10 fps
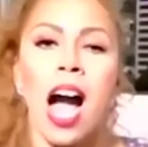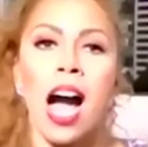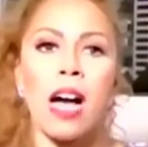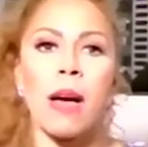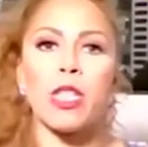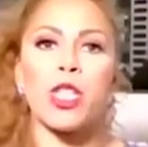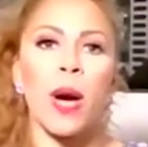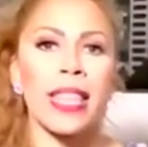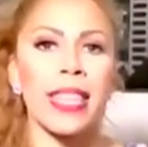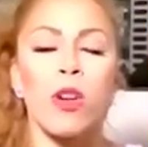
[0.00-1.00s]
So
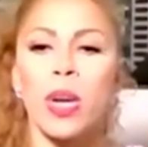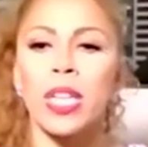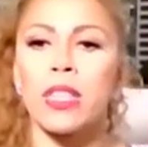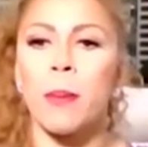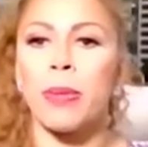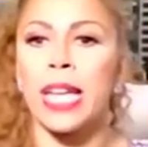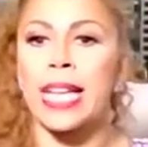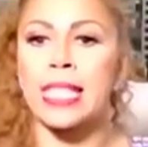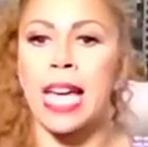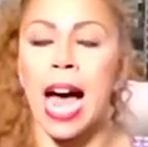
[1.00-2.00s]
I think what the
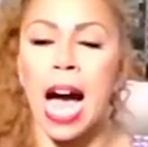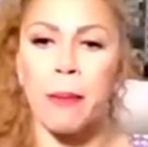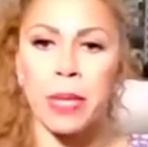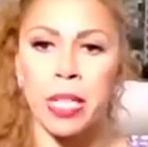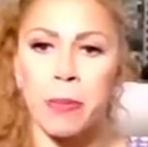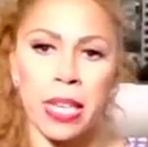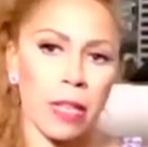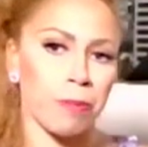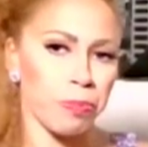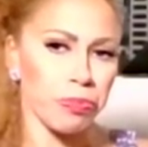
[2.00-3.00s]
plans that I'm going to
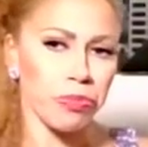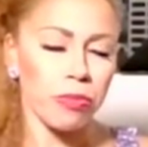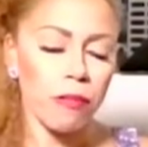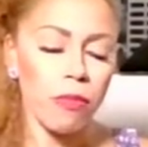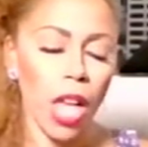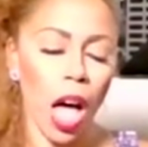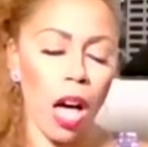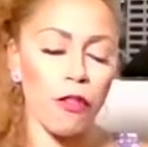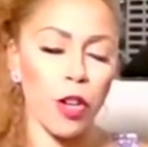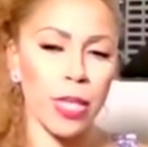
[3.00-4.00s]
be
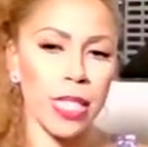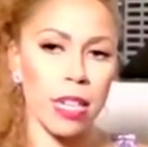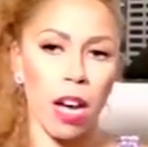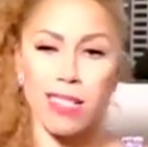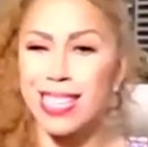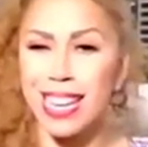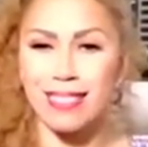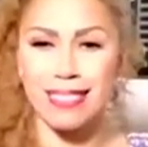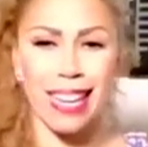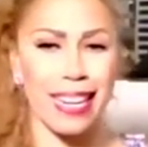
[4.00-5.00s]
focusing on is,
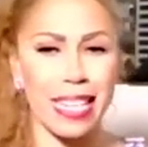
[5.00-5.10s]
again, kind of